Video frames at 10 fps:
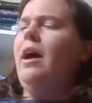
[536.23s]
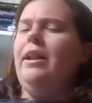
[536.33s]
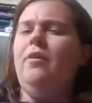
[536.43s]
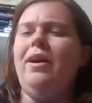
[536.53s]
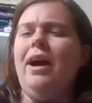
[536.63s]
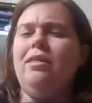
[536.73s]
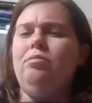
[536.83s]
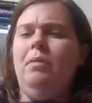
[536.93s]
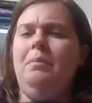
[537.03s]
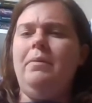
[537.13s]
I know I got
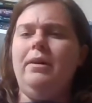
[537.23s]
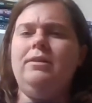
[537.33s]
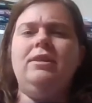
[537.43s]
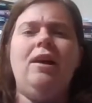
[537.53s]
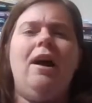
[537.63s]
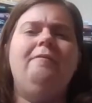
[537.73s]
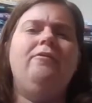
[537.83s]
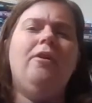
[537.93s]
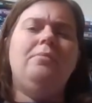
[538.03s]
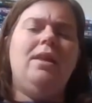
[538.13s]
three books um,
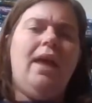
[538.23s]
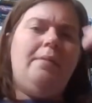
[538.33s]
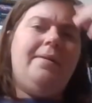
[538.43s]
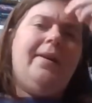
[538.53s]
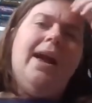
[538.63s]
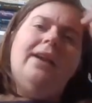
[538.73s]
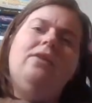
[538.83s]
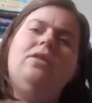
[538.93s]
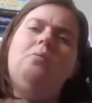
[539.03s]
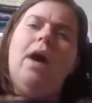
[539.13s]
from the library. I
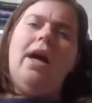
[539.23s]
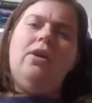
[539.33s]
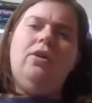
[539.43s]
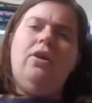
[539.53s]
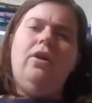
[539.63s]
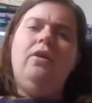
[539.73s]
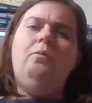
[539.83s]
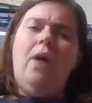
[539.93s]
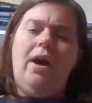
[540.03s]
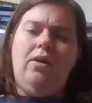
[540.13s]
know the Wild uh,
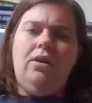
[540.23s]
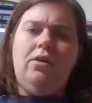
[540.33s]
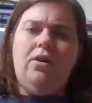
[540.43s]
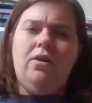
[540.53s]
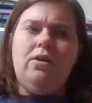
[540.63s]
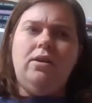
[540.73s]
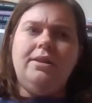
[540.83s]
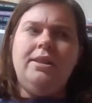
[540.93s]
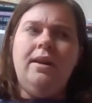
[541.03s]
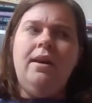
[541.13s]
Wild
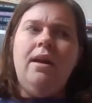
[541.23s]
Girls.